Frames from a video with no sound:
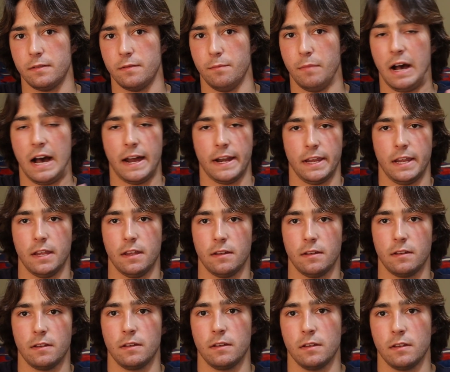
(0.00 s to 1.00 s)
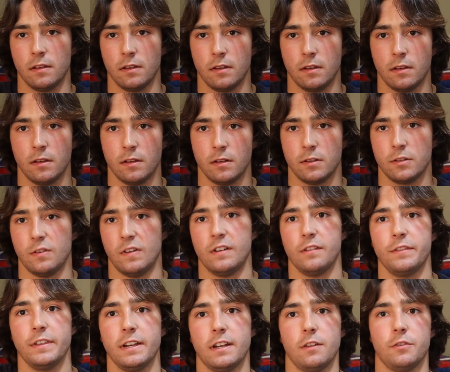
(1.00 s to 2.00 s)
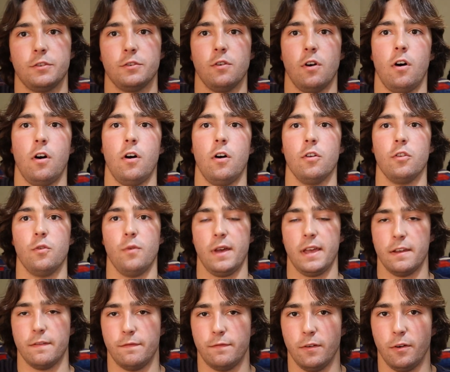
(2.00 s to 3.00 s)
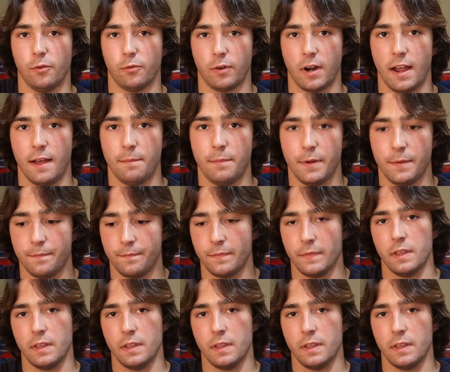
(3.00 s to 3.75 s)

body. So I don't think I'll do all the way full rep.